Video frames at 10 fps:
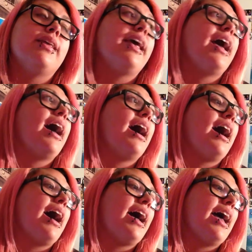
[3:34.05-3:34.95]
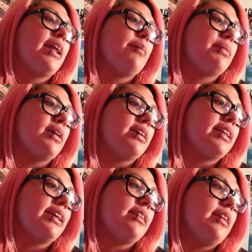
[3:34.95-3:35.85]
Yeah, I had it plugged
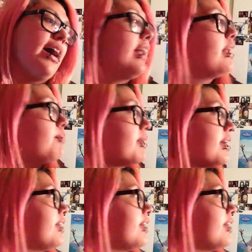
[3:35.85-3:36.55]
in. I didn't plug